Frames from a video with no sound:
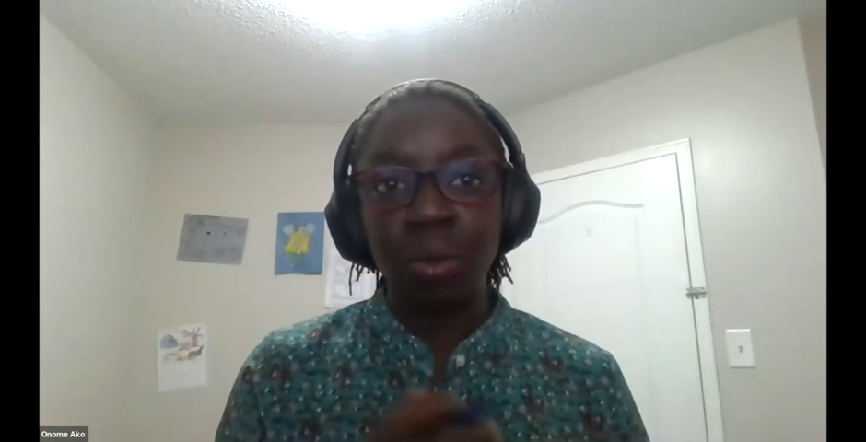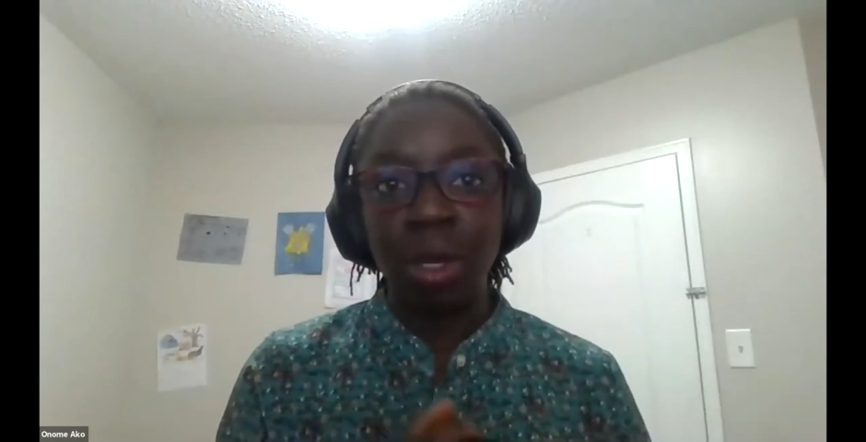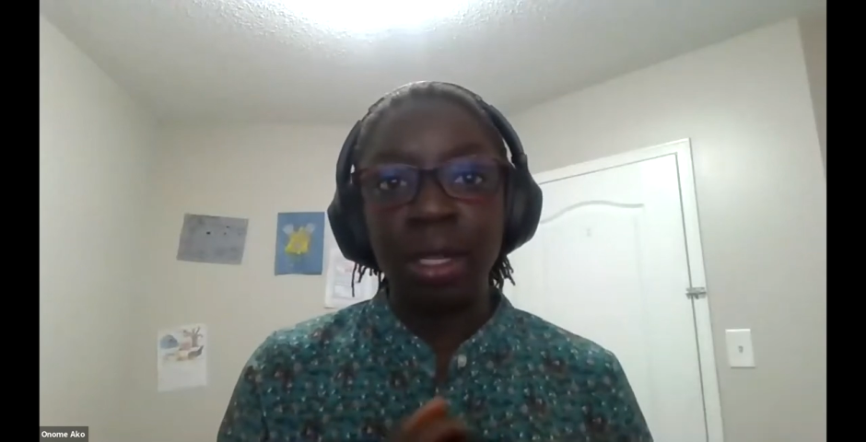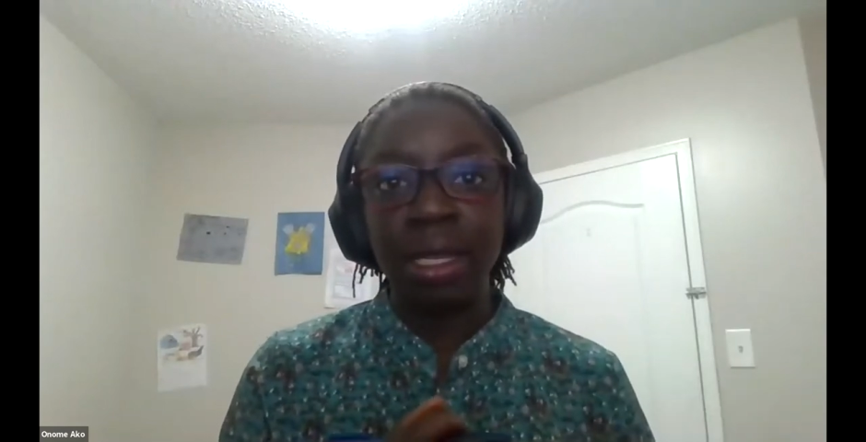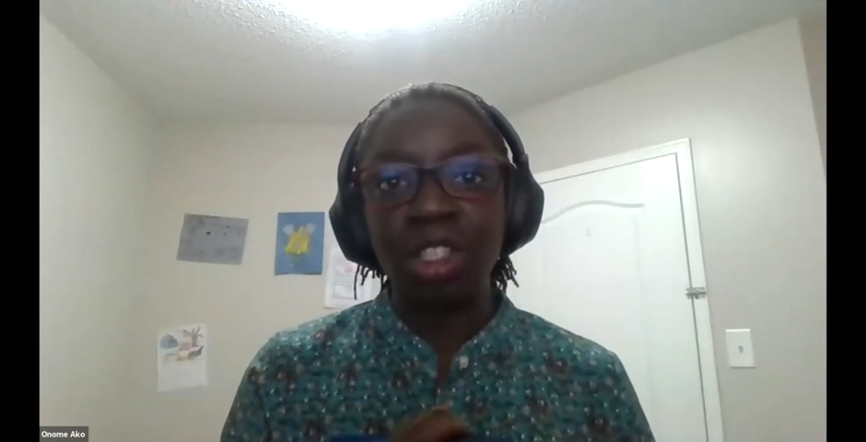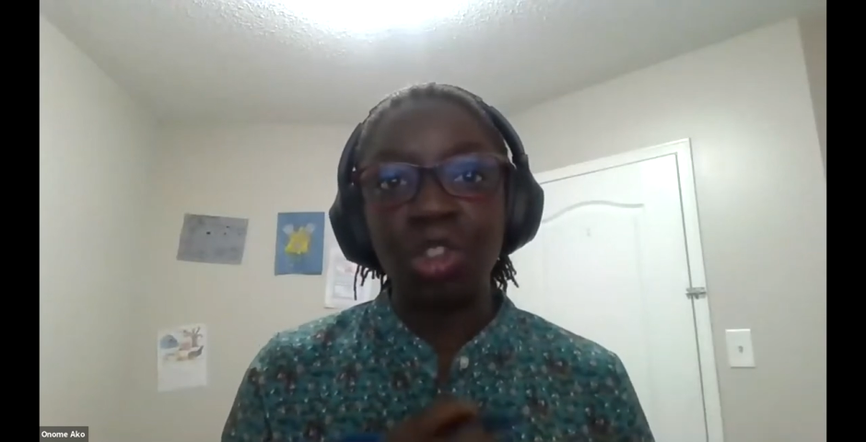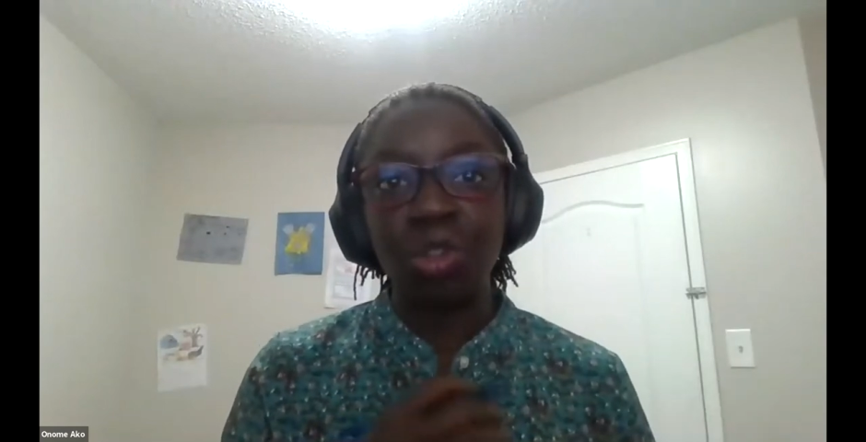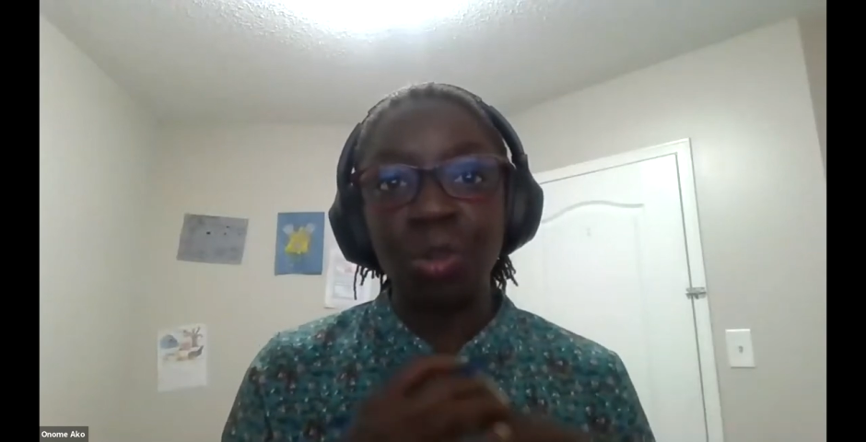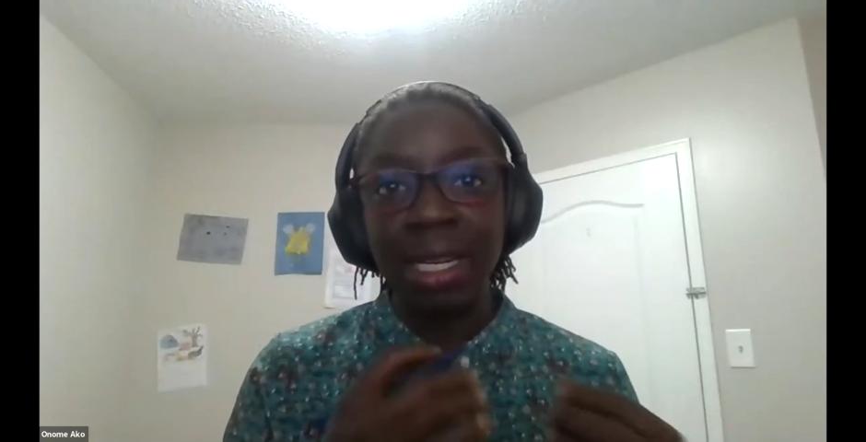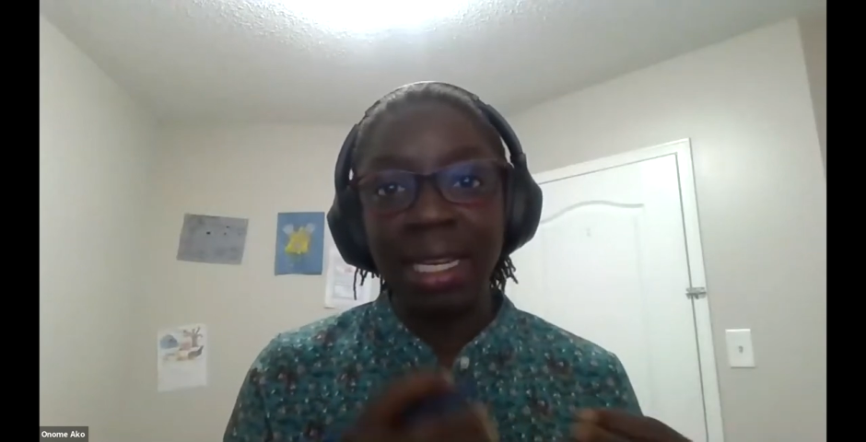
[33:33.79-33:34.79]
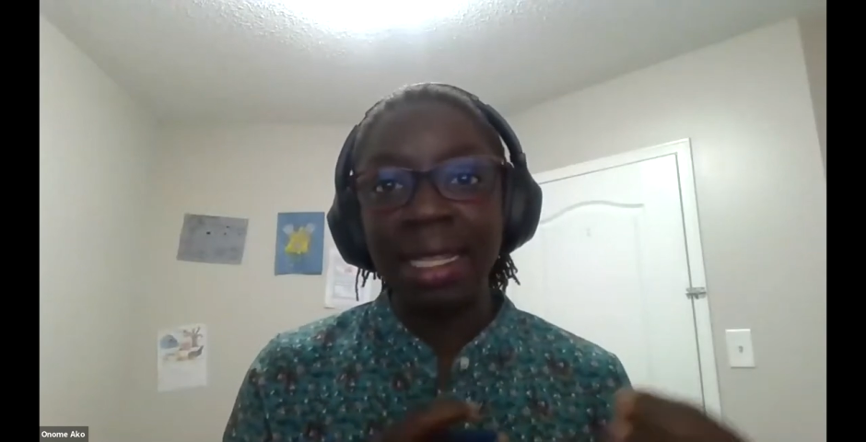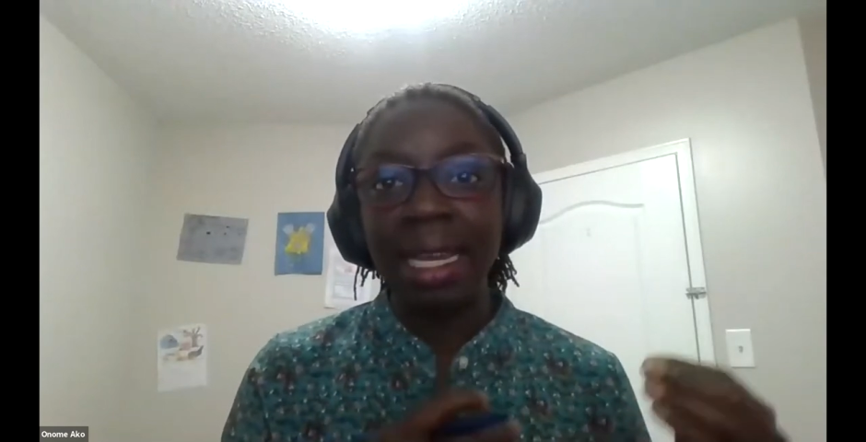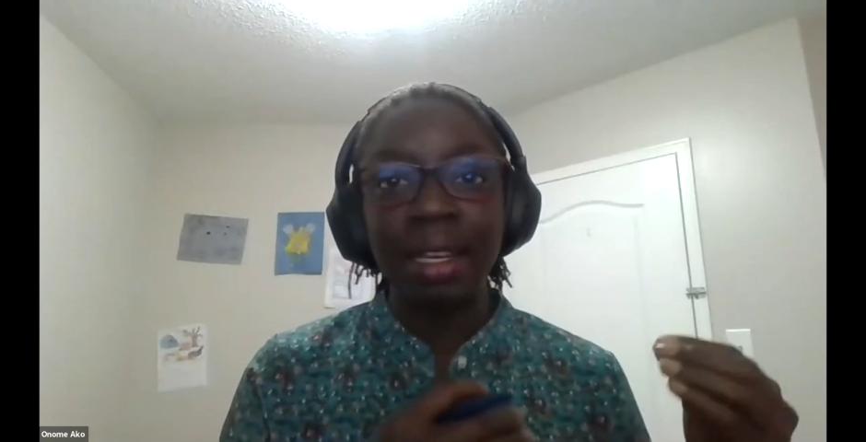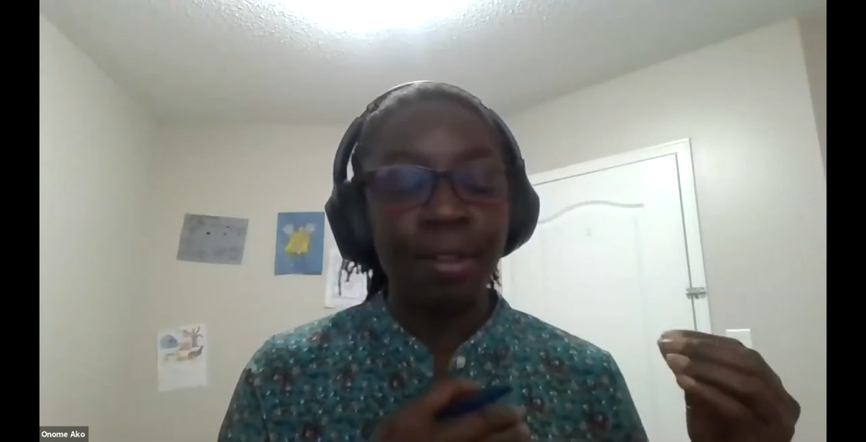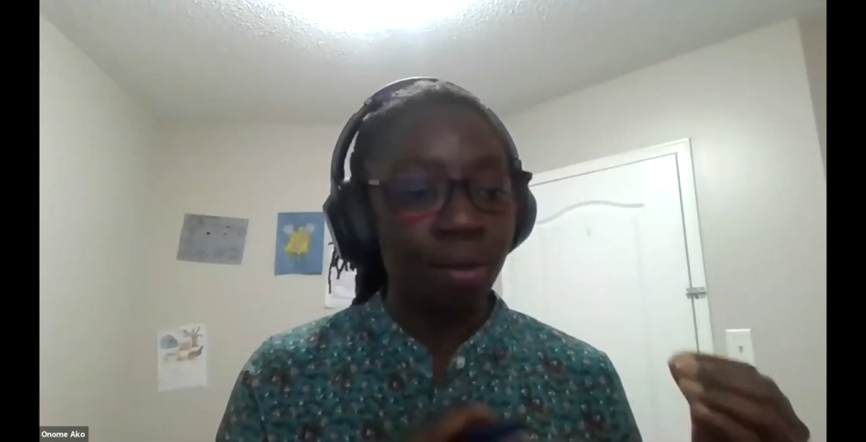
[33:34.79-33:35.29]
well is strengthening that
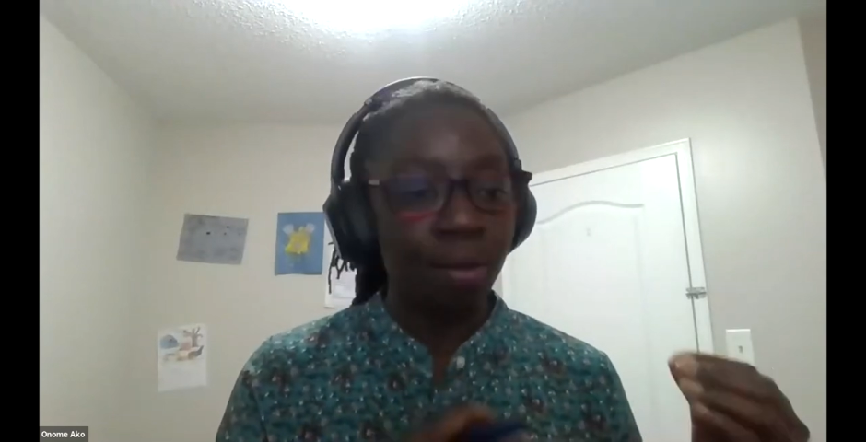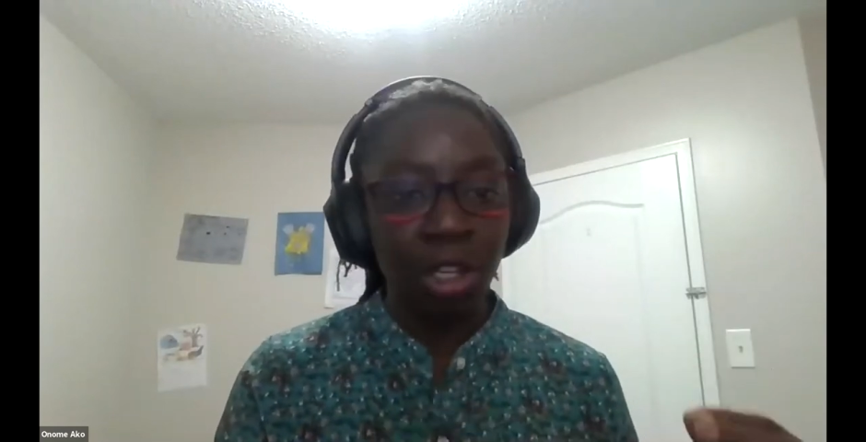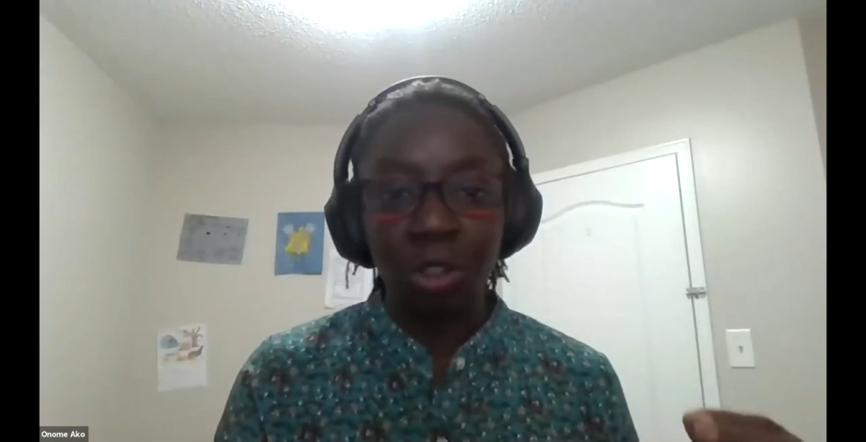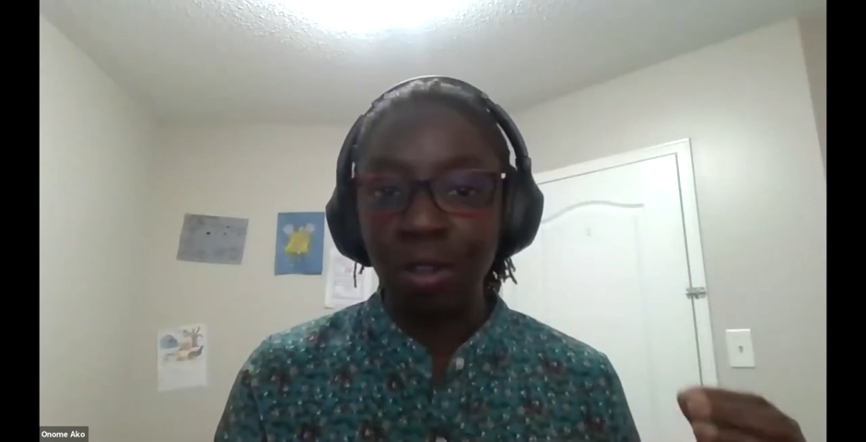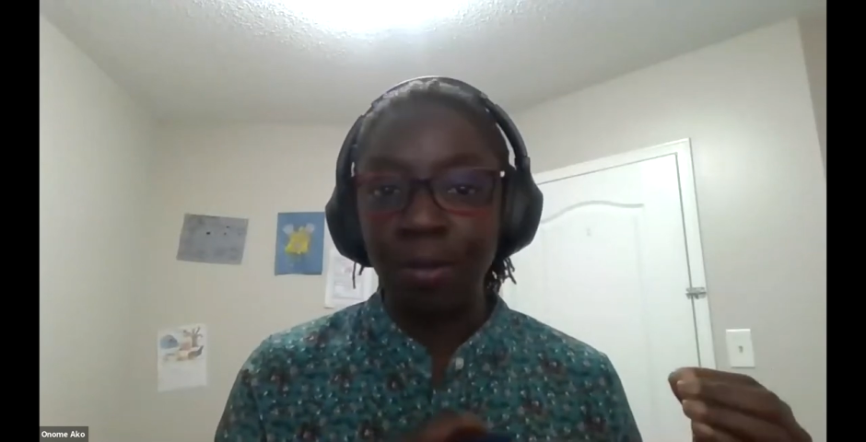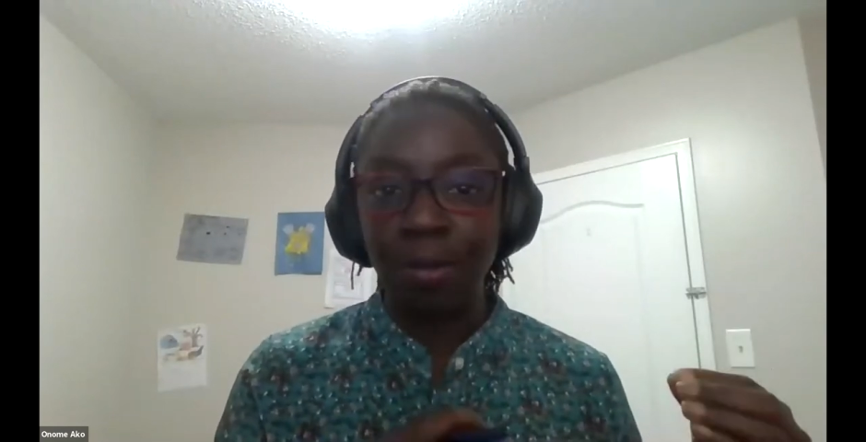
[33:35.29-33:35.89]
information